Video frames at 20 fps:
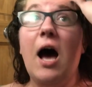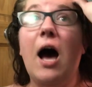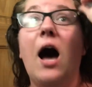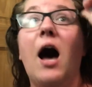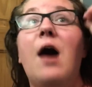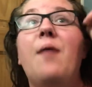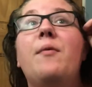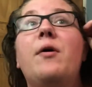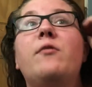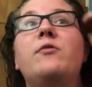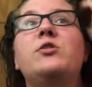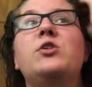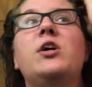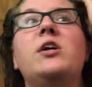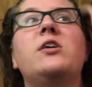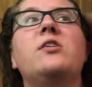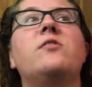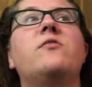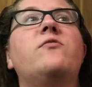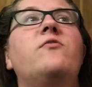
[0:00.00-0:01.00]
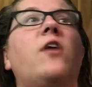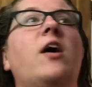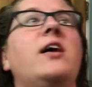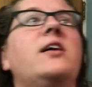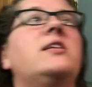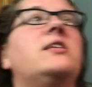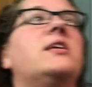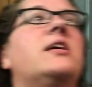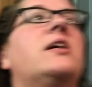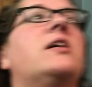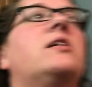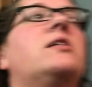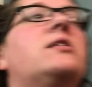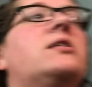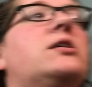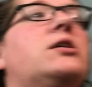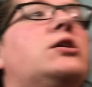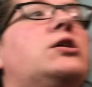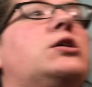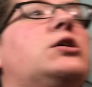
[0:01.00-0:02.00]
Um, I wish I could find
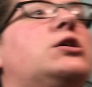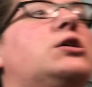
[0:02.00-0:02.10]
it.